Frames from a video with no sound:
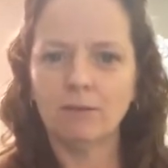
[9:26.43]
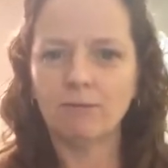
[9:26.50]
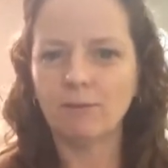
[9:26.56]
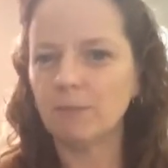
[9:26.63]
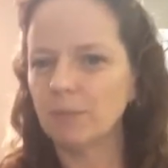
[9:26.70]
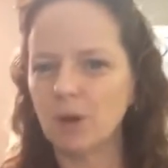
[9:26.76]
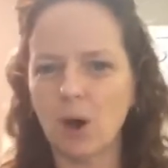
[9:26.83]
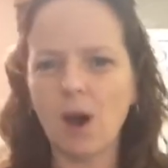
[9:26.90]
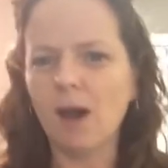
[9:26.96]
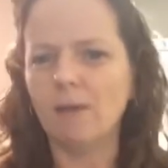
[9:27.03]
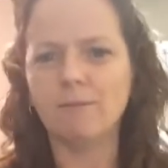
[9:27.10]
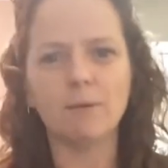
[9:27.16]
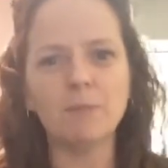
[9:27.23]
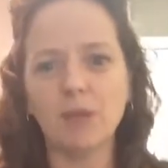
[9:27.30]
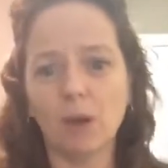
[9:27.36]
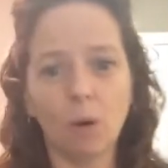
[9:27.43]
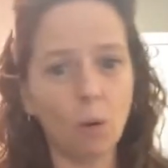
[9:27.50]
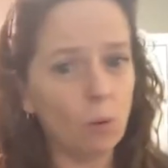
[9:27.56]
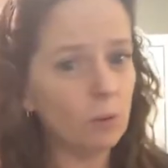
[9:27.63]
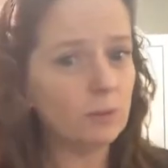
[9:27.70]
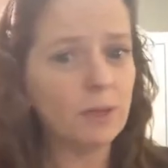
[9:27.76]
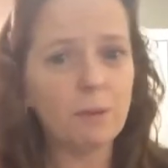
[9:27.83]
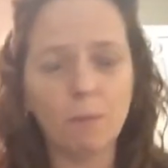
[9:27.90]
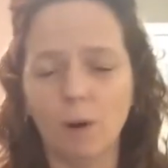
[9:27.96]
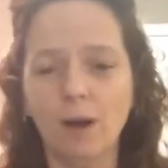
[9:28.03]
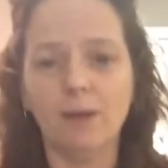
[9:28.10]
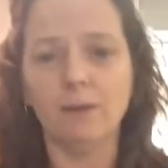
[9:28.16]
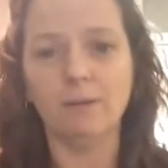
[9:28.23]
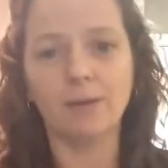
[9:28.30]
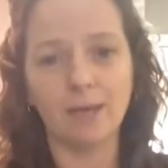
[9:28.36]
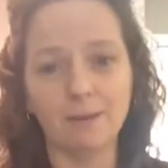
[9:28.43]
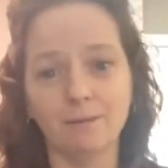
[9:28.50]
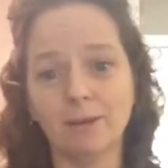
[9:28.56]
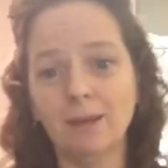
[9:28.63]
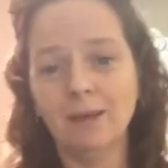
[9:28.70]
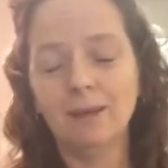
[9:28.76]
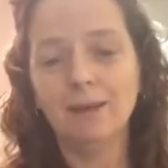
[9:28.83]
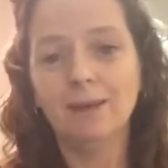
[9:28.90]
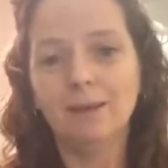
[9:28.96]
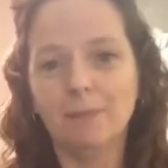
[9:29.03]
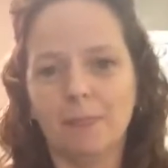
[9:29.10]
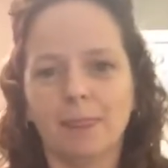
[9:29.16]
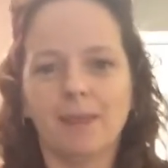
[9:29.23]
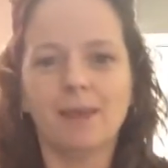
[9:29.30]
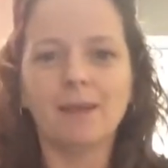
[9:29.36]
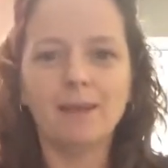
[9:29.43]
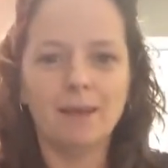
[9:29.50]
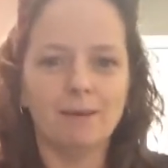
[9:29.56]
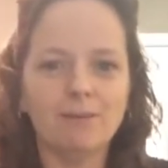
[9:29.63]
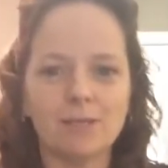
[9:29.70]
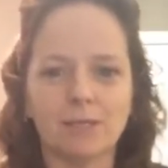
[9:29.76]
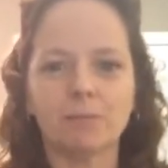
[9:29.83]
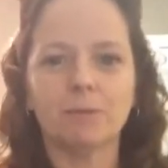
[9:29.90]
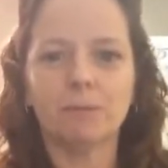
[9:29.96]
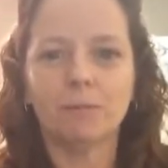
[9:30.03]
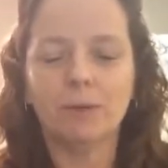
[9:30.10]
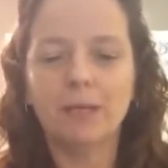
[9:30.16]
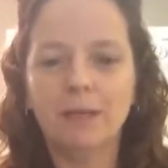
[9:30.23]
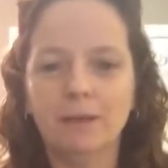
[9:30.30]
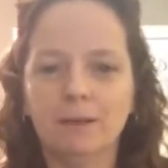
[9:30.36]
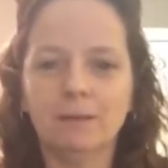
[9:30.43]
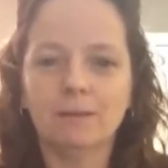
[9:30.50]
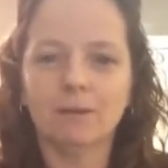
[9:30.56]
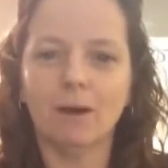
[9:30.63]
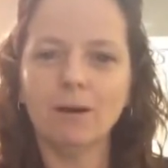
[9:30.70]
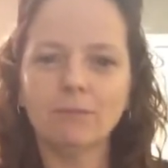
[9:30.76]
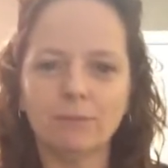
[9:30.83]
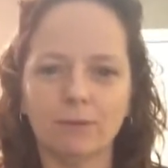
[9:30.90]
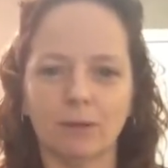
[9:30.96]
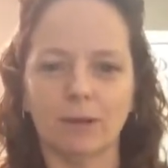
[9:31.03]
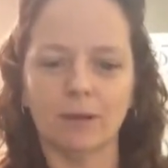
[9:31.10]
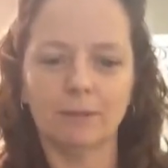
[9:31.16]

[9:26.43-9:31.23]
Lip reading: from God, from the only one who can give us what we long for.